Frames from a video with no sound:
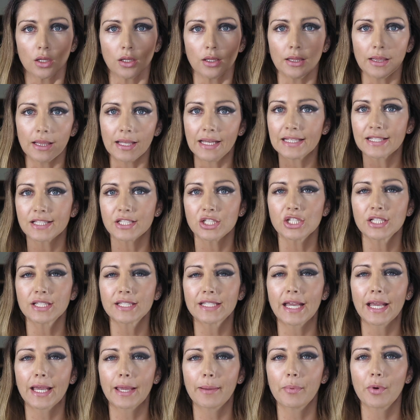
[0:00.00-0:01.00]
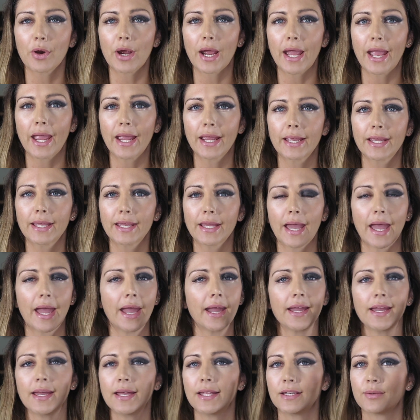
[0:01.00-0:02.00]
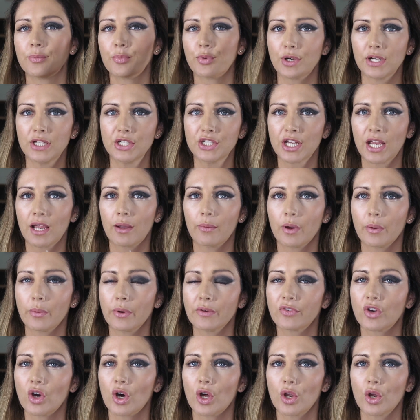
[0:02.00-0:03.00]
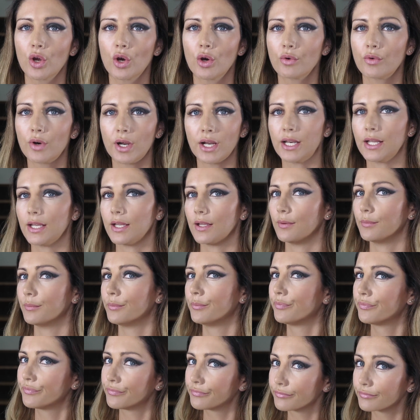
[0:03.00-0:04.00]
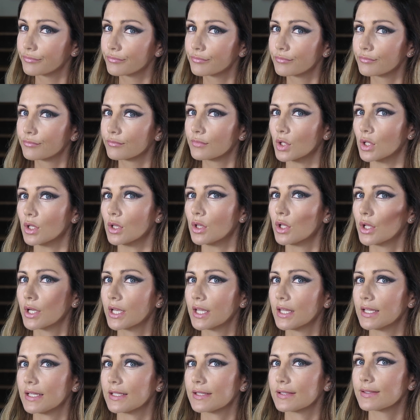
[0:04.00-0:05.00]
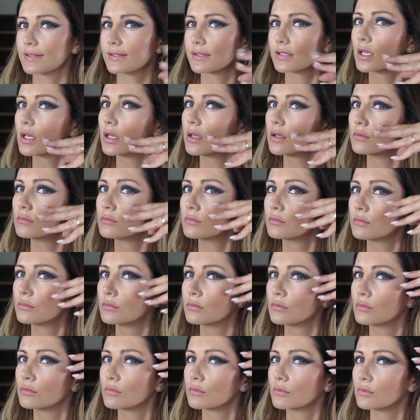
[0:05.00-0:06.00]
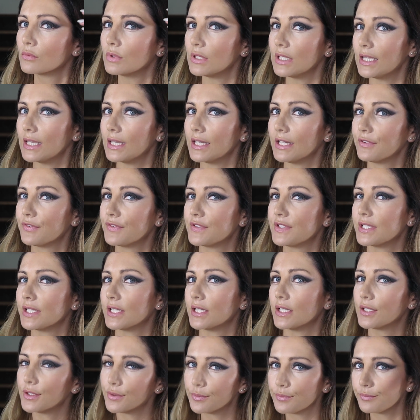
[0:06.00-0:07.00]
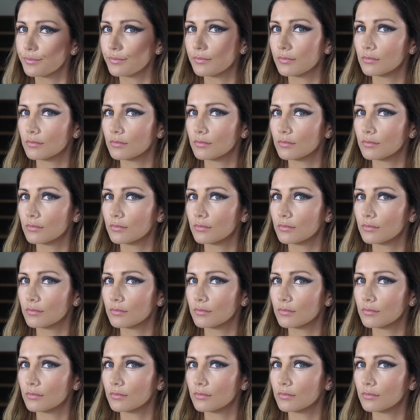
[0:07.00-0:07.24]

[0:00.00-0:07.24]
Let's just take a break and appreciate what we've got already. Look at this, lifted.